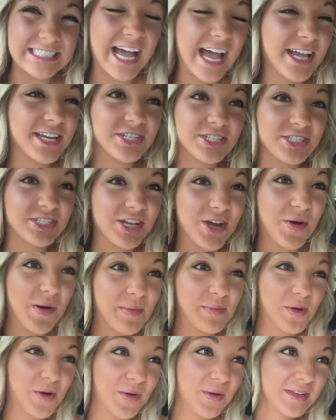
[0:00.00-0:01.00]
I just know
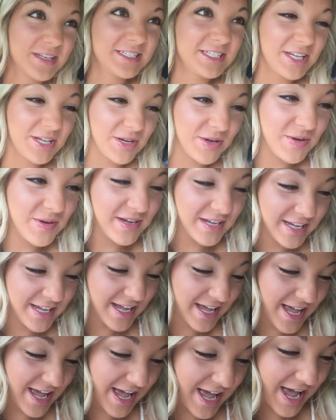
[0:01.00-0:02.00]
I'm going to.
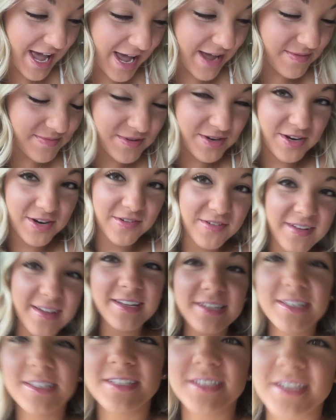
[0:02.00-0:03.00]
I'm
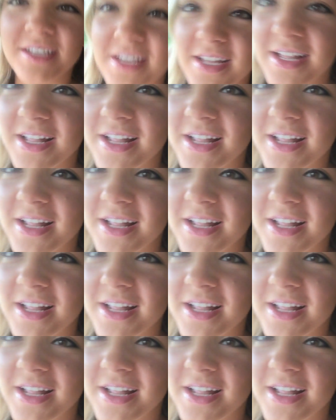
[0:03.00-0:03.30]
nervous.